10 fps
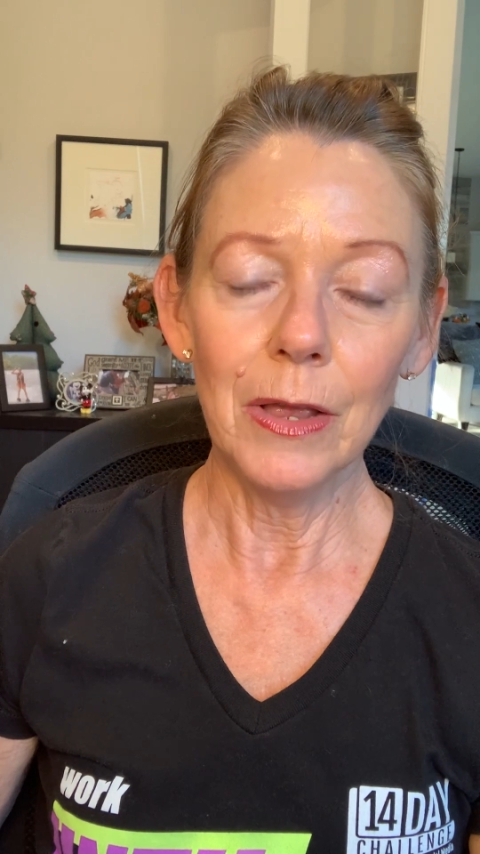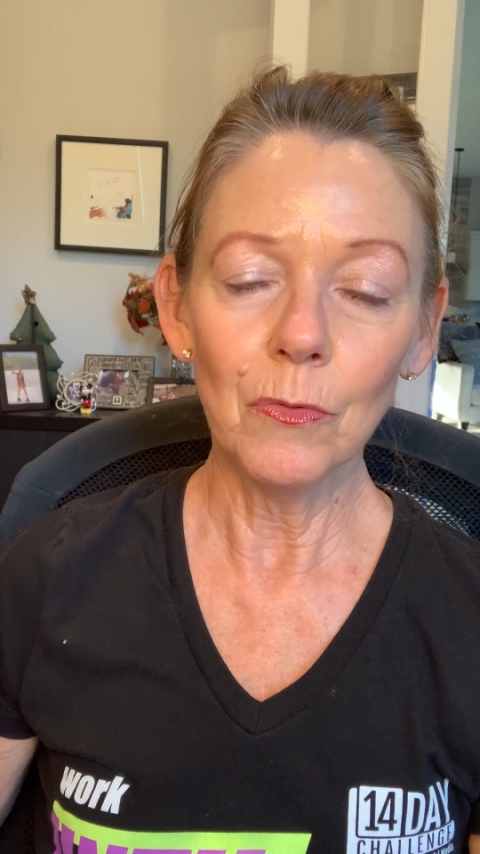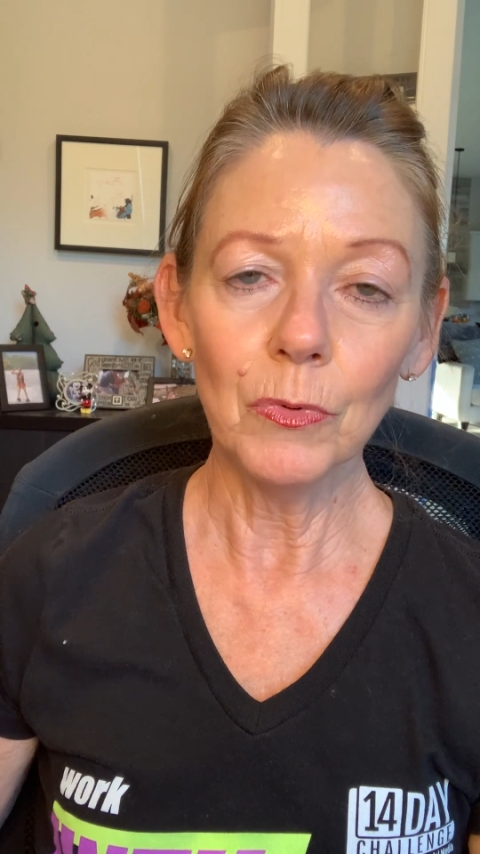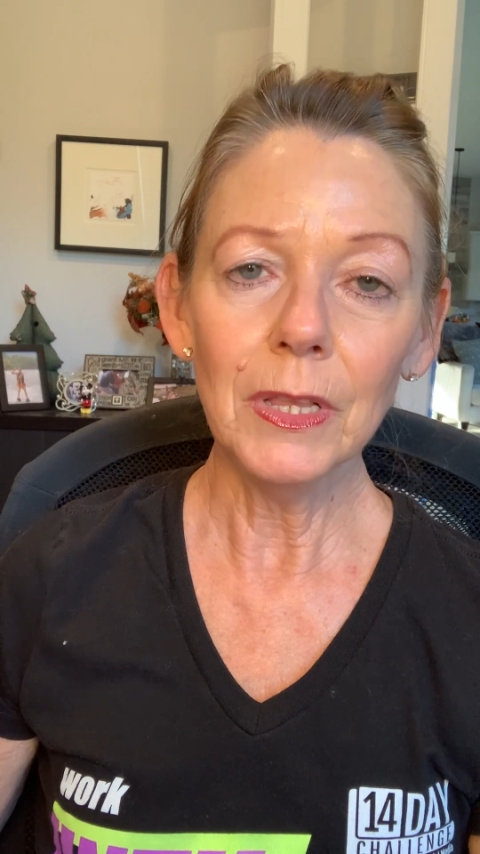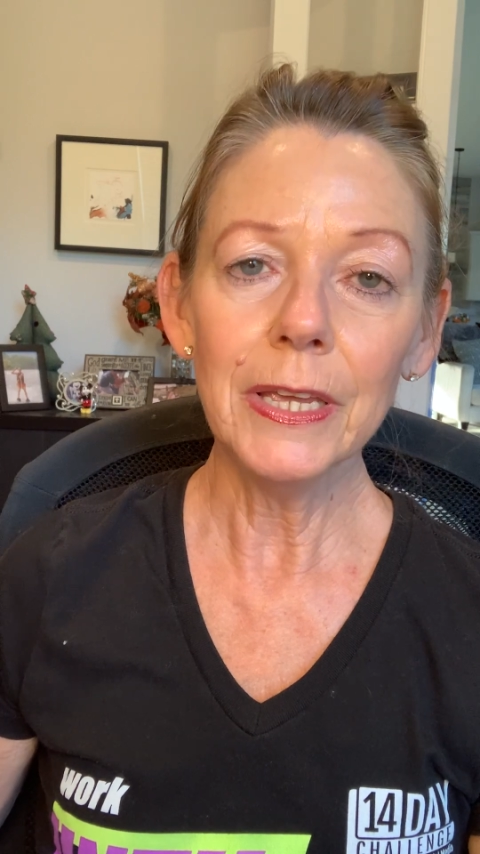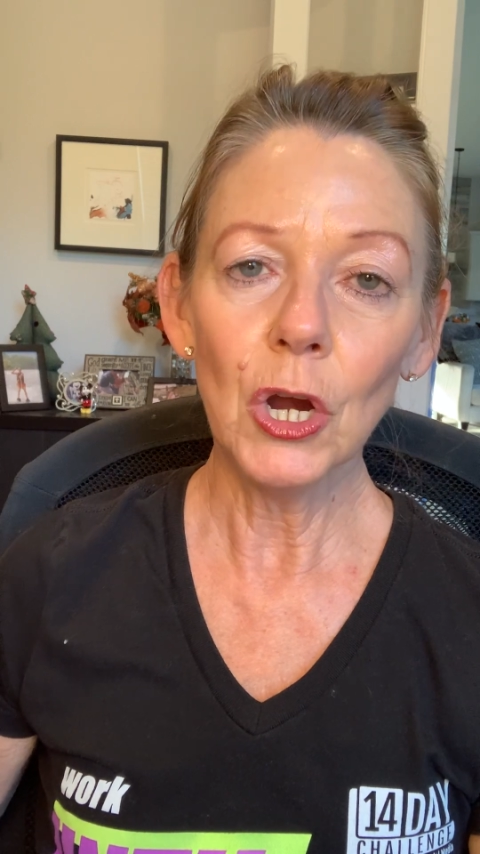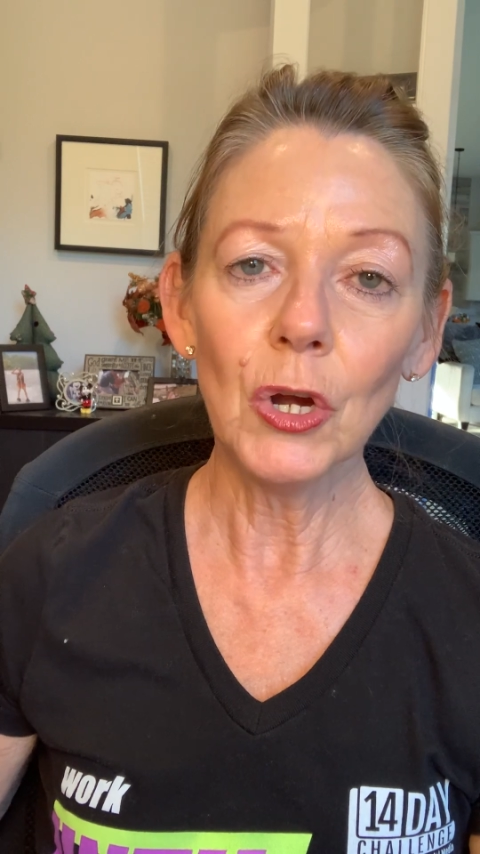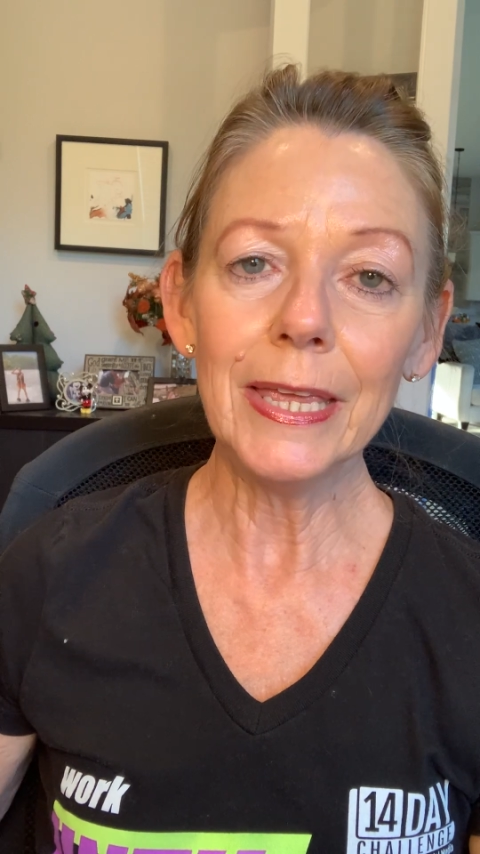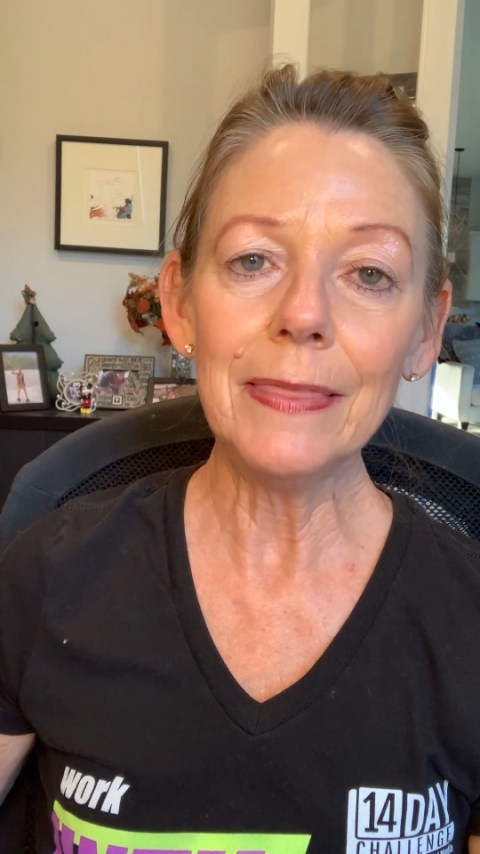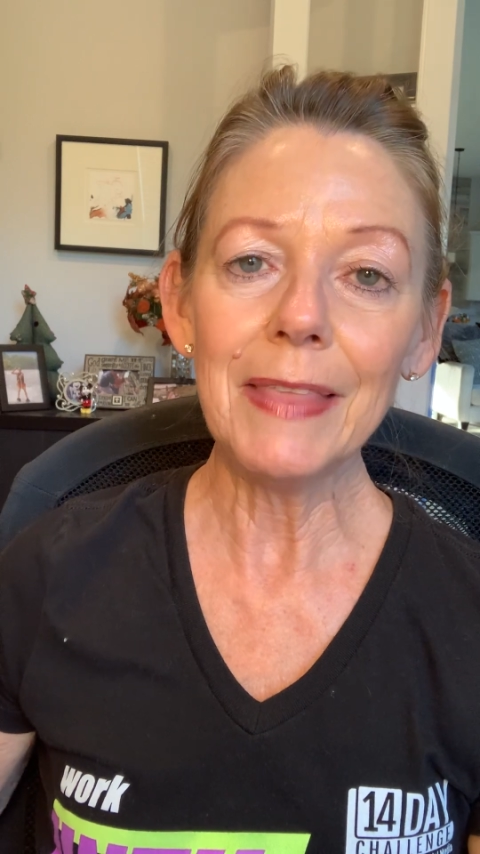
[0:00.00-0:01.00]
really
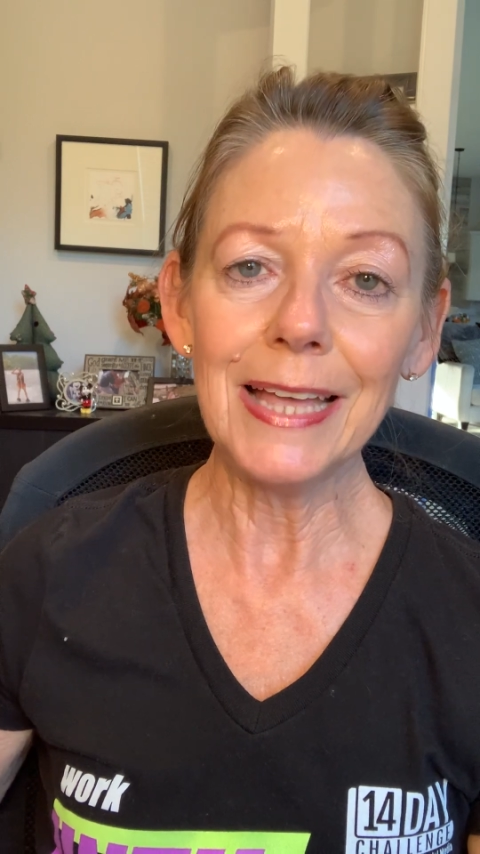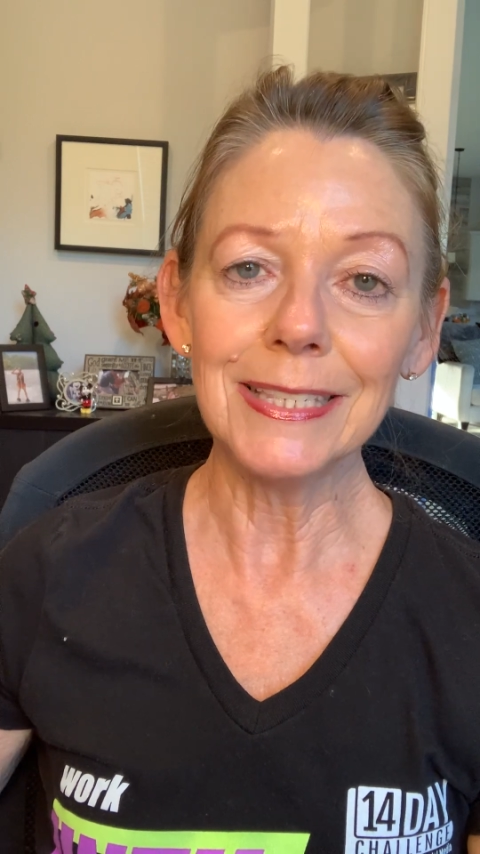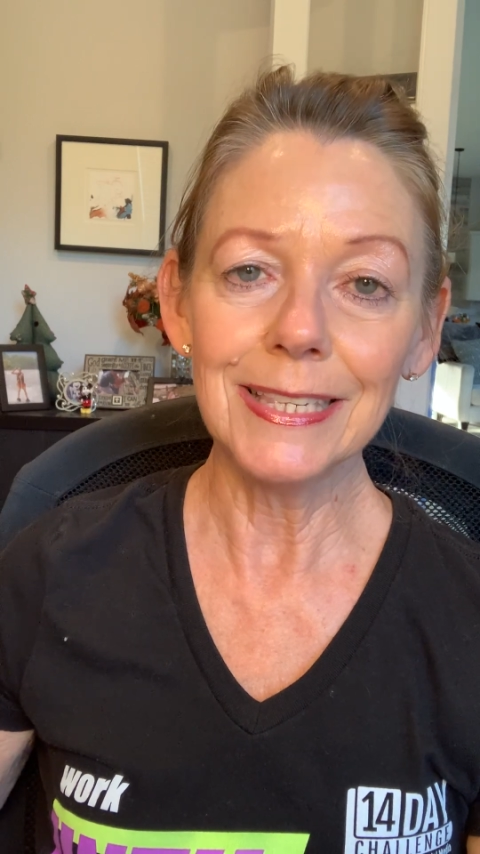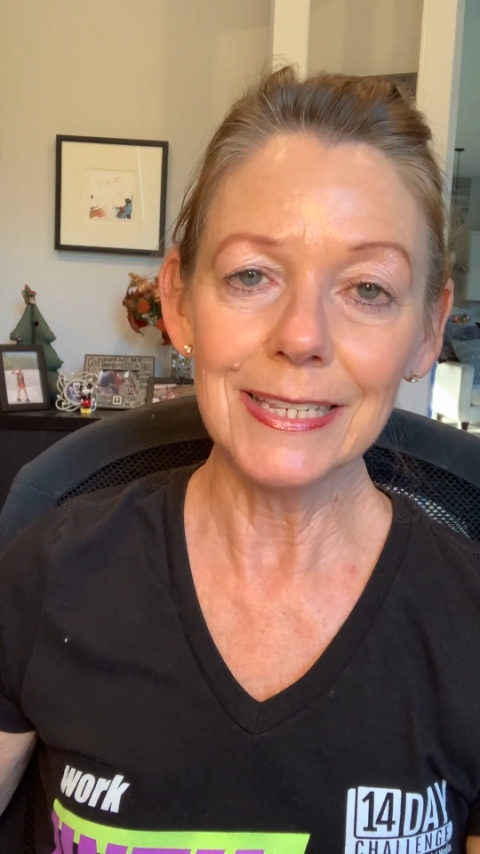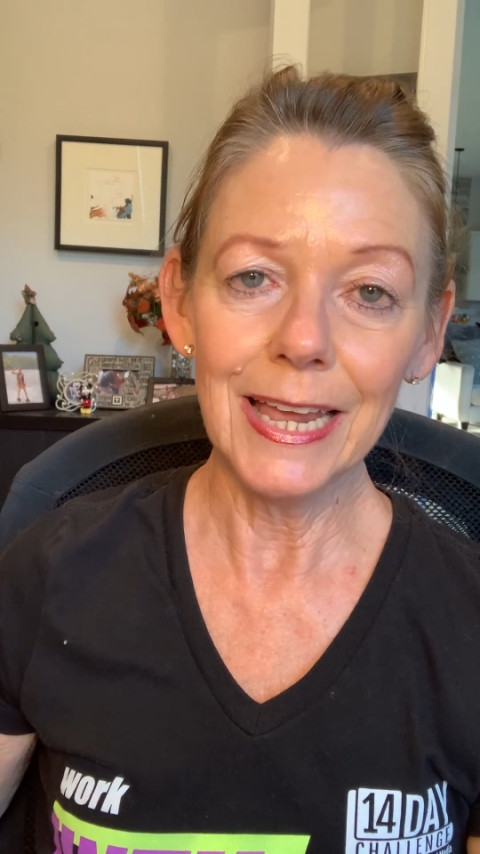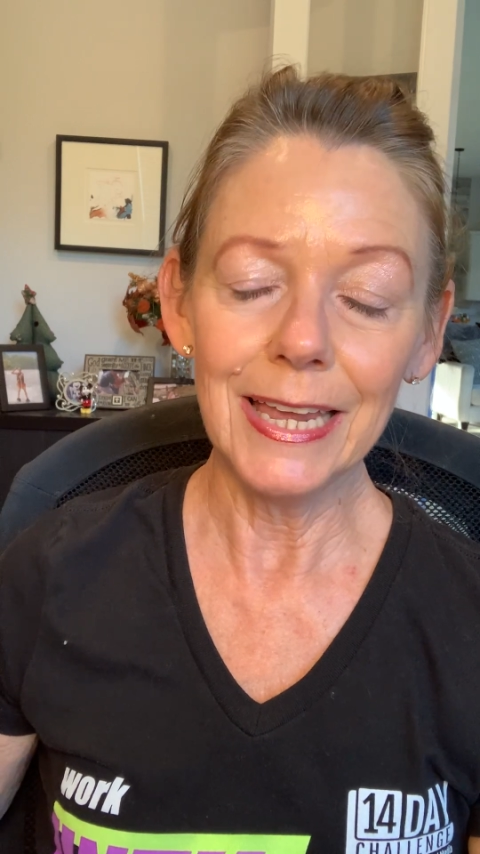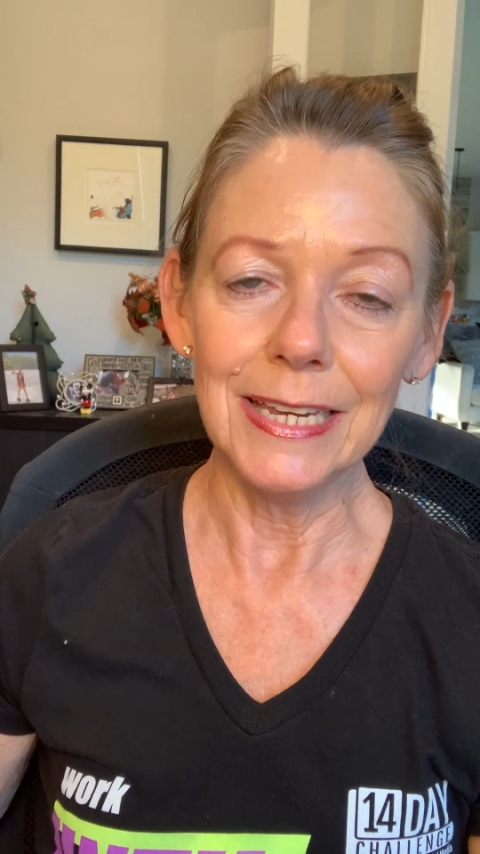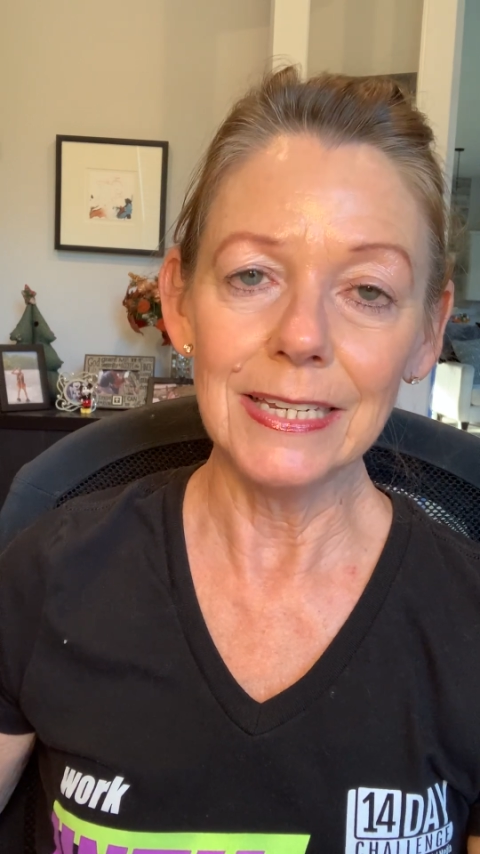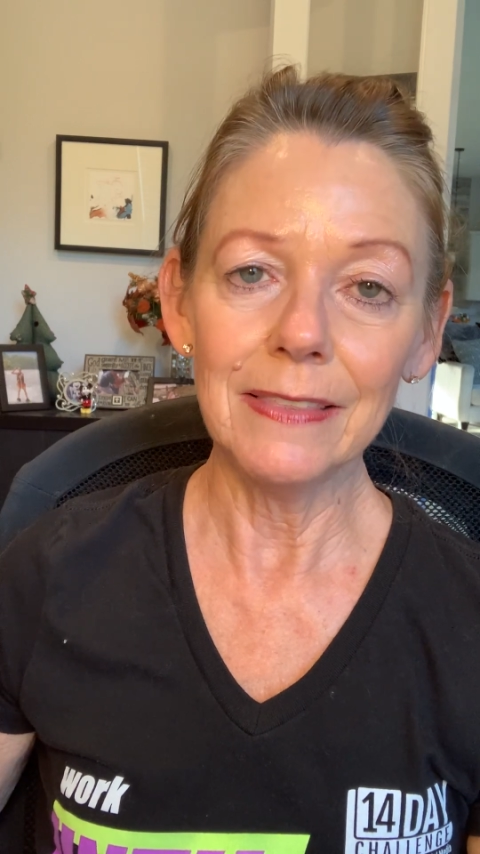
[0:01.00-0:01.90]
are in that state,